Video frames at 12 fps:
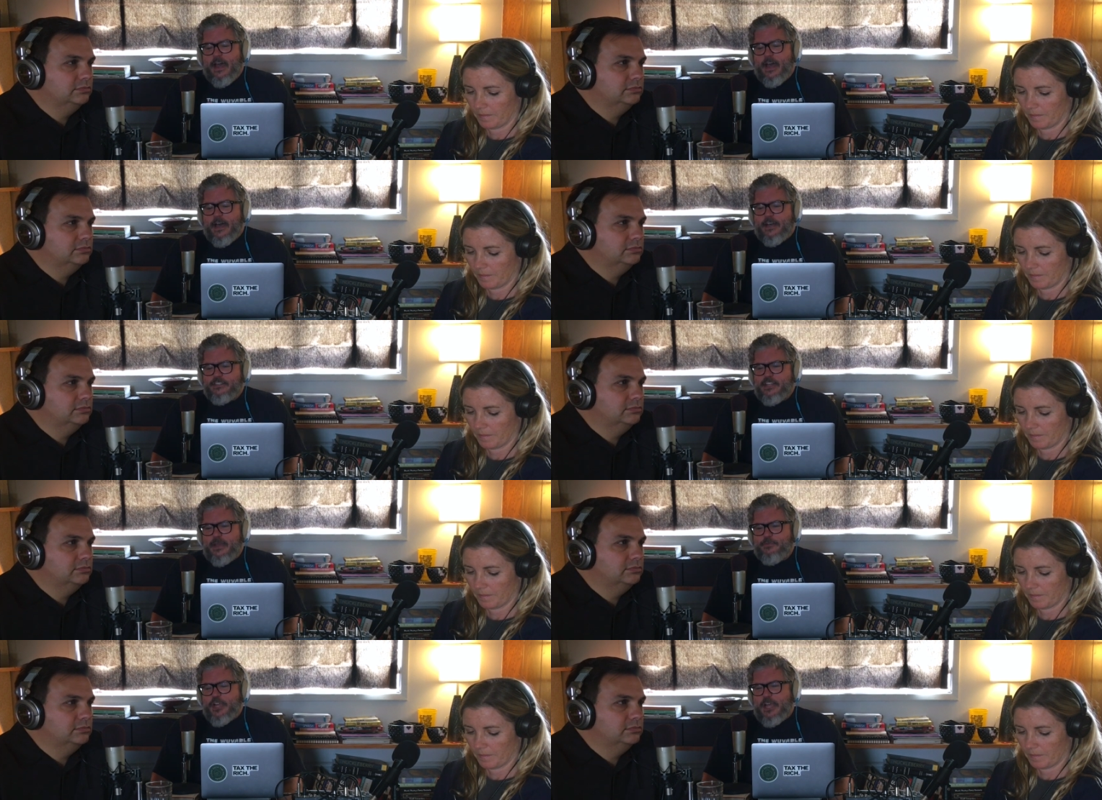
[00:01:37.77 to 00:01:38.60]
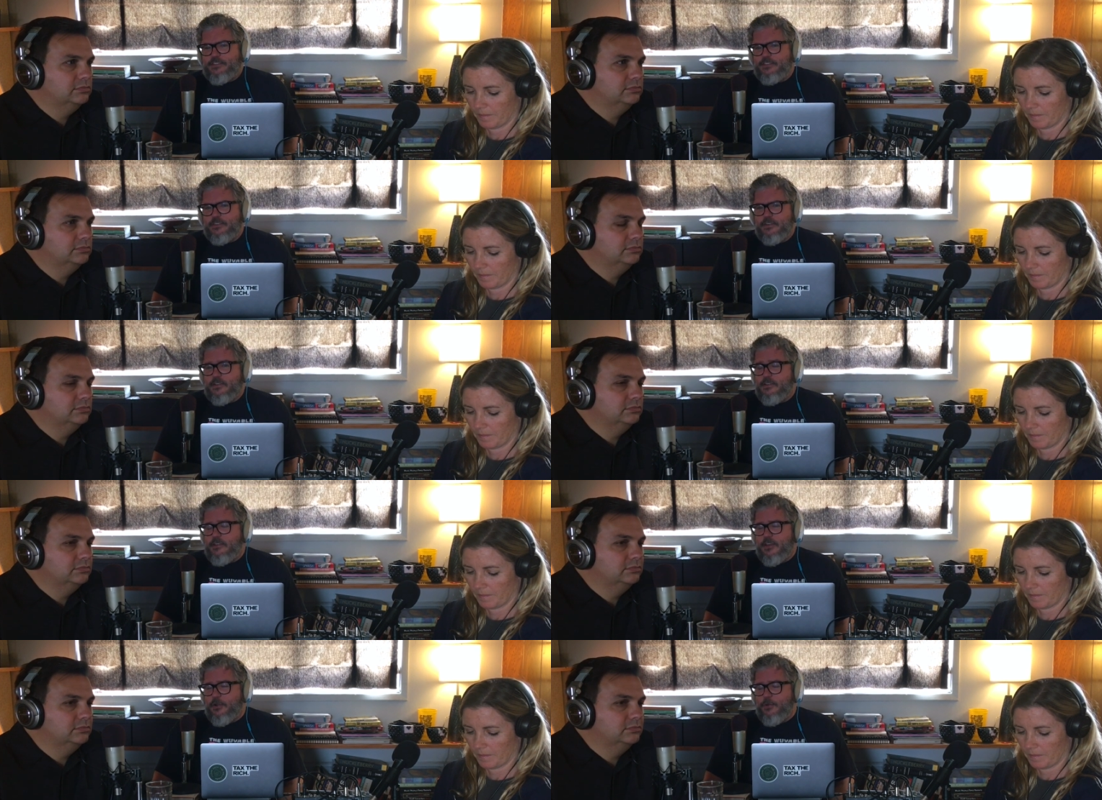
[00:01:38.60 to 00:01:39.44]
Speaker 1: Uh, Sam
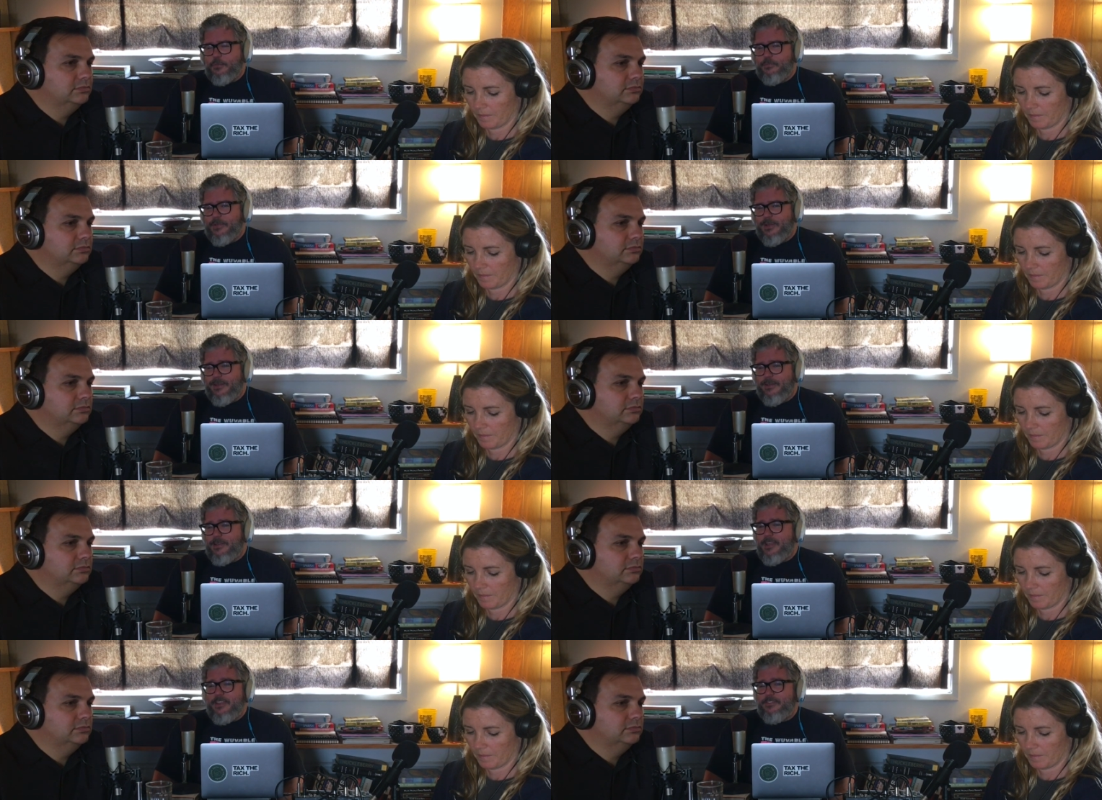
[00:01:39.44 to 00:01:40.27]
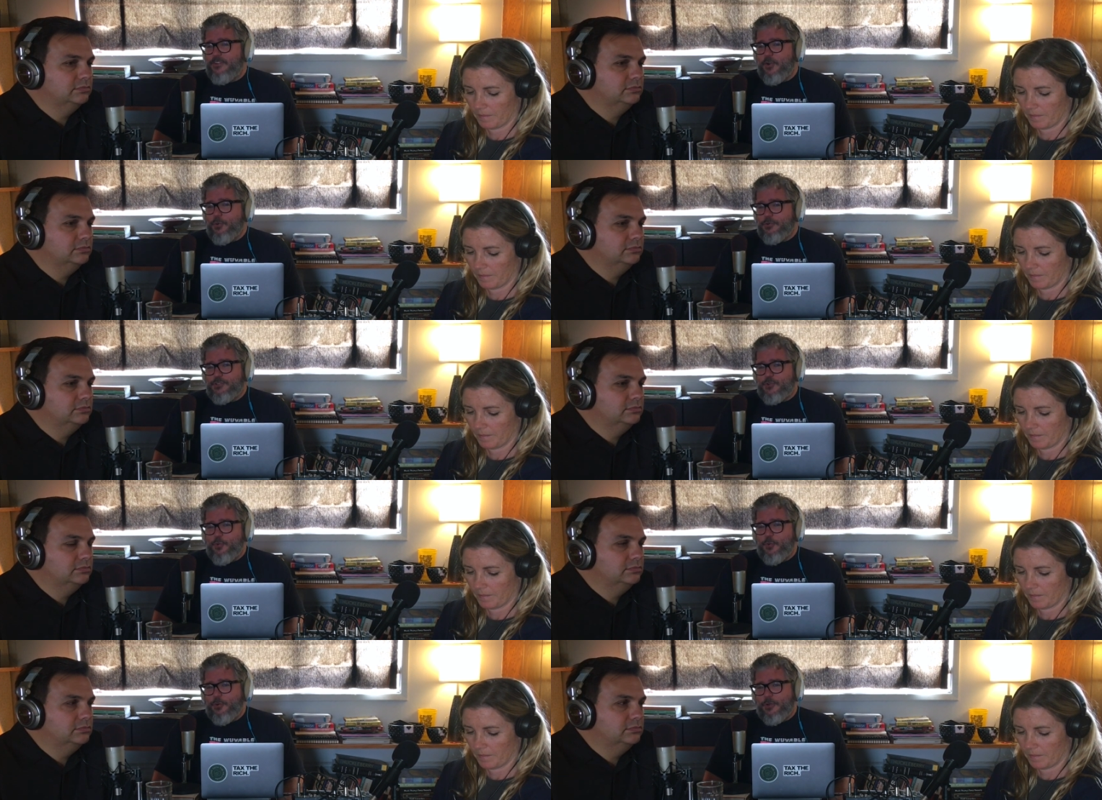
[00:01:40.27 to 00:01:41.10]
Jackson, you know, kicks it old
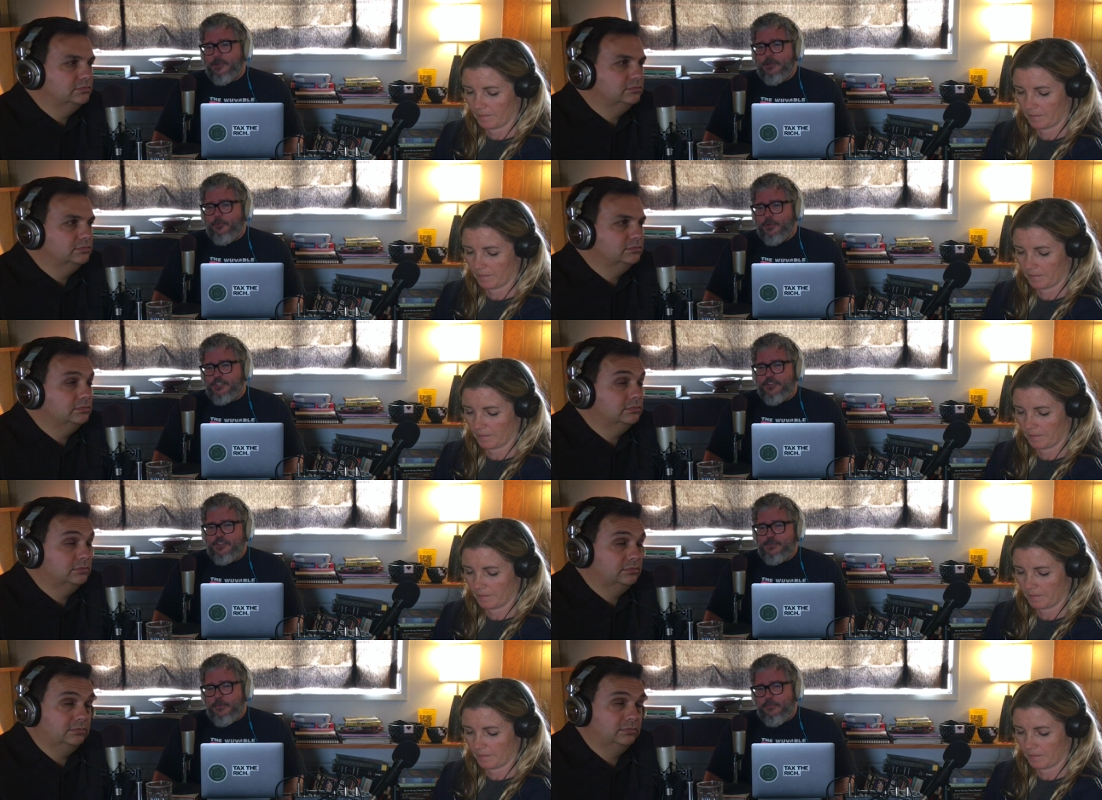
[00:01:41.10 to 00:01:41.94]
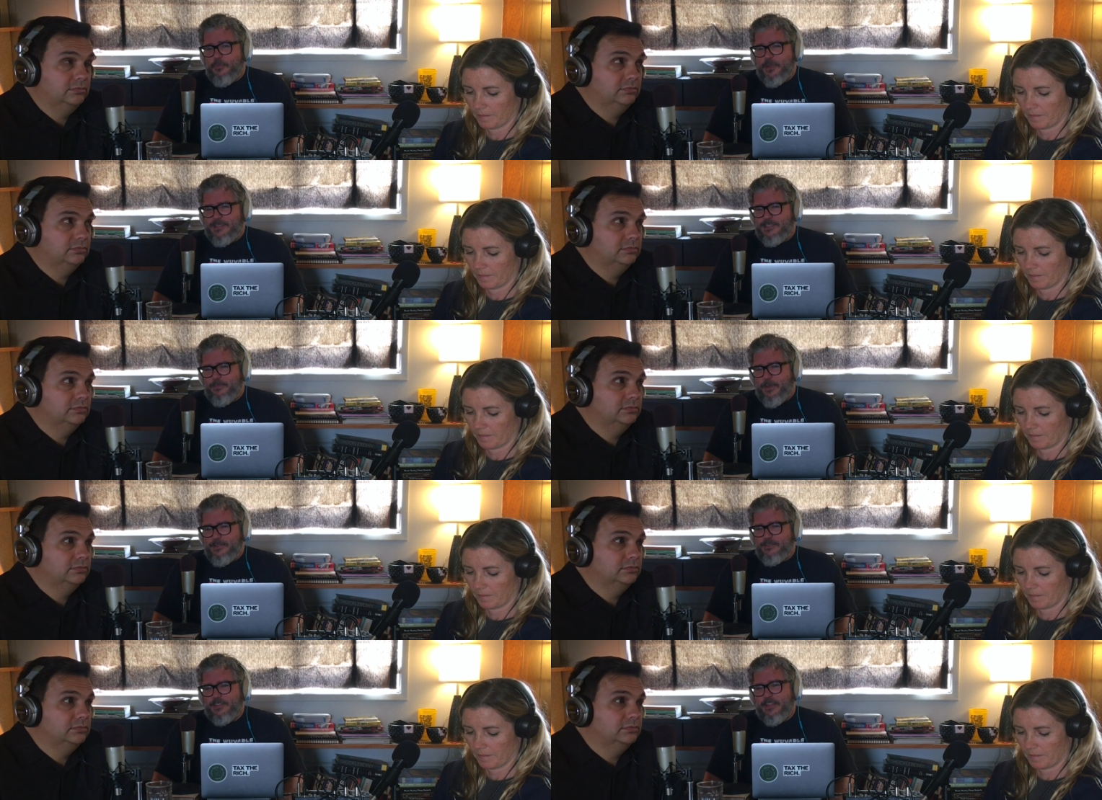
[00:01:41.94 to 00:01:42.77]
school, which in this movie means he
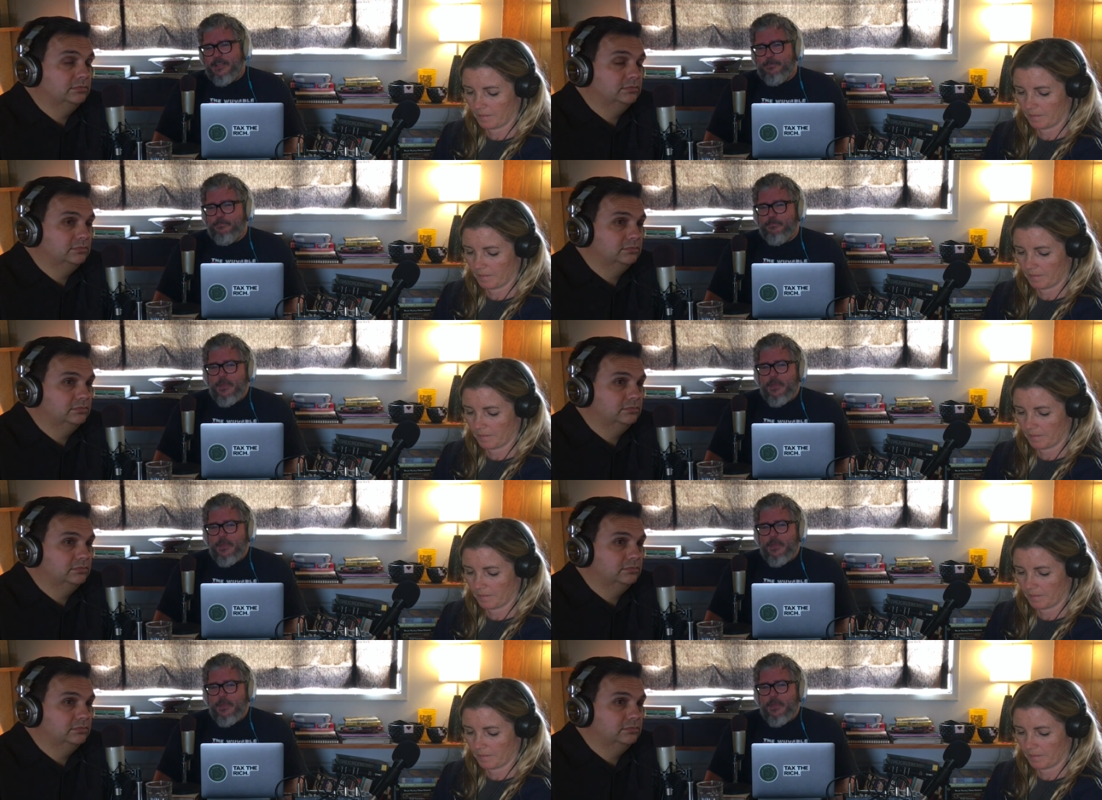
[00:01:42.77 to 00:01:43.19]
basically